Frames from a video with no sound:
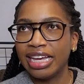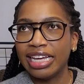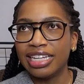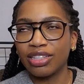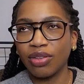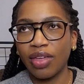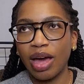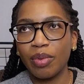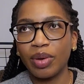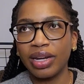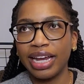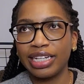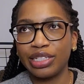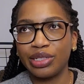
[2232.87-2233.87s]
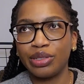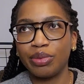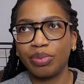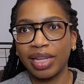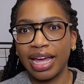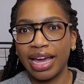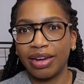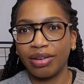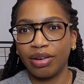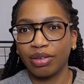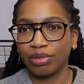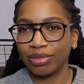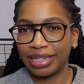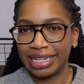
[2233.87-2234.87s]
So that one I do plan
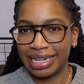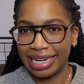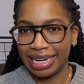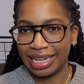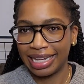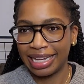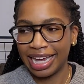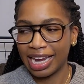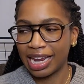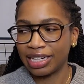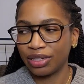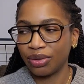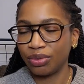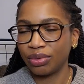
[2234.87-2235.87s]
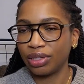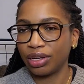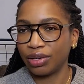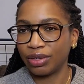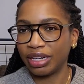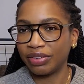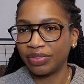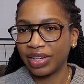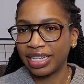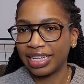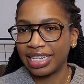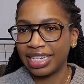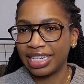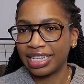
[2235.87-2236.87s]
on re-knitting, and I don't know if I
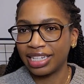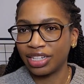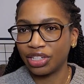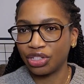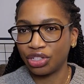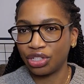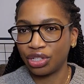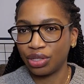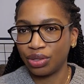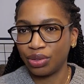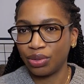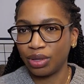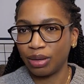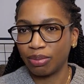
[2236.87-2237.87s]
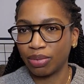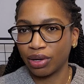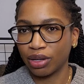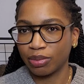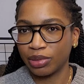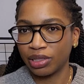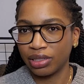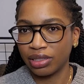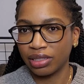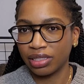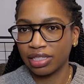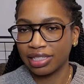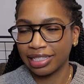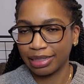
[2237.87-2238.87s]
need 2 purple
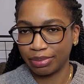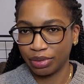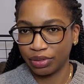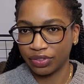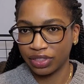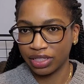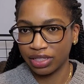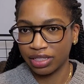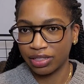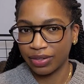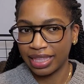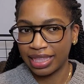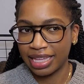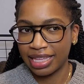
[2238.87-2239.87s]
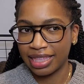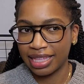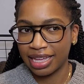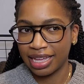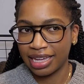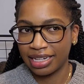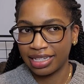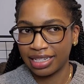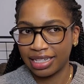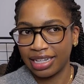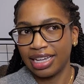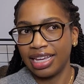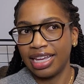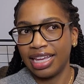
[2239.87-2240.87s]
slipovers. So I think that
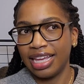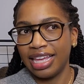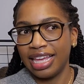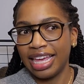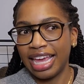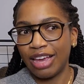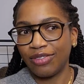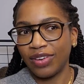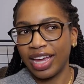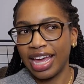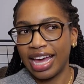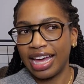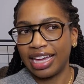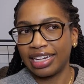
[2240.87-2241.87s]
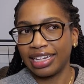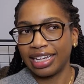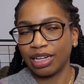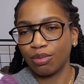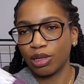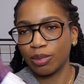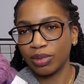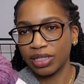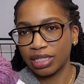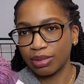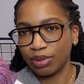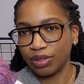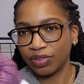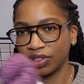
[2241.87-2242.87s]
if I had like a purple
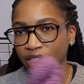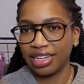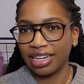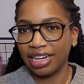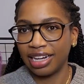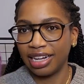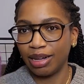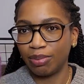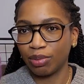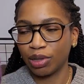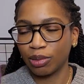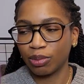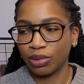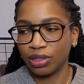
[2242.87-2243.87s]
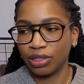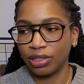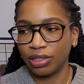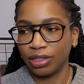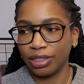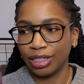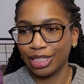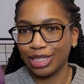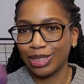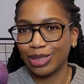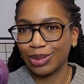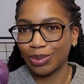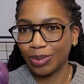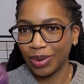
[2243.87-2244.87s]
slipover, a purple
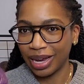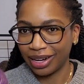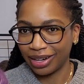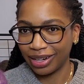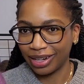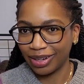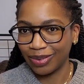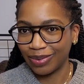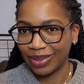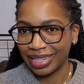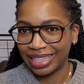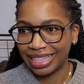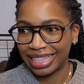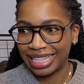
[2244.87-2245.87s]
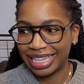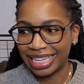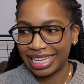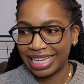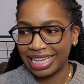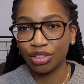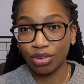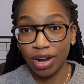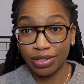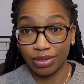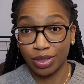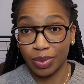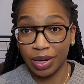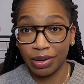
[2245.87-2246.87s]
sweater with the Terrazzo
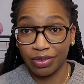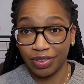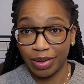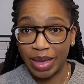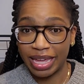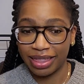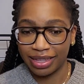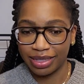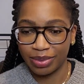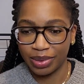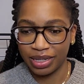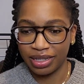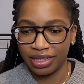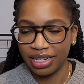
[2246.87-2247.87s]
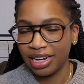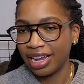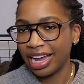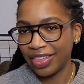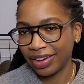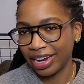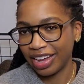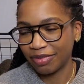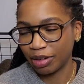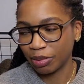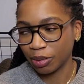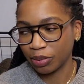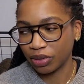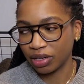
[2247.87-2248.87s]
sweater, if I make this one, and then I have my
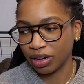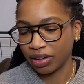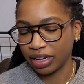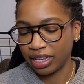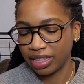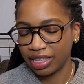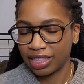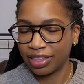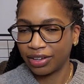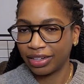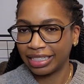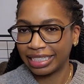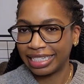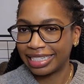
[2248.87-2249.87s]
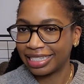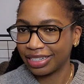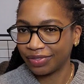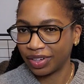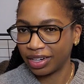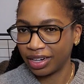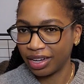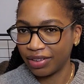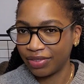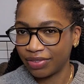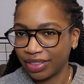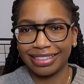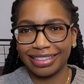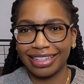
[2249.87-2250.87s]
purple cardigan, then they're at least different enough
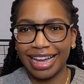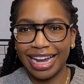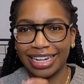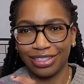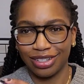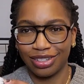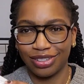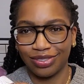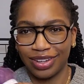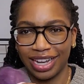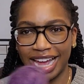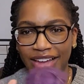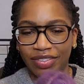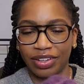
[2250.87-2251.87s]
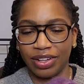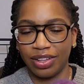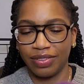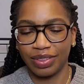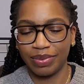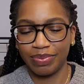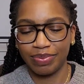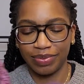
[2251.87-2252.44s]
that I can justify having all of them.